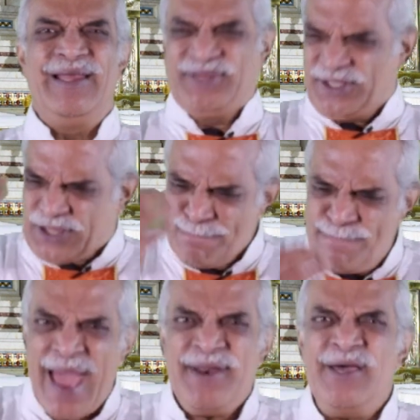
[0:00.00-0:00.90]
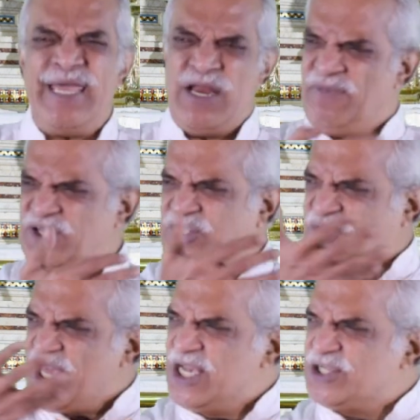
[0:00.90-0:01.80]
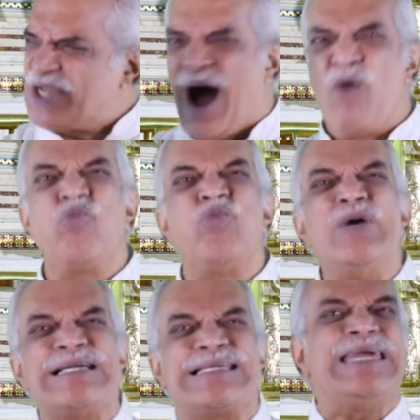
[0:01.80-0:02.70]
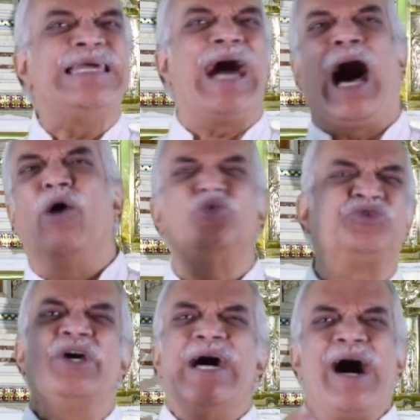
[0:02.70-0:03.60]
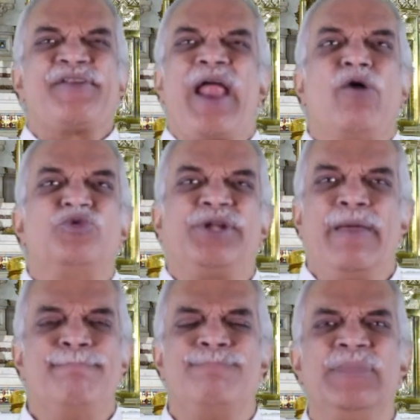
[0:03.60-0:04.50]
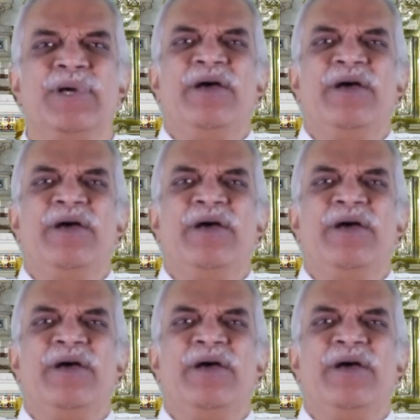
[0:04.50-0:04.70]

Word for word: that the manner in which things are working out around him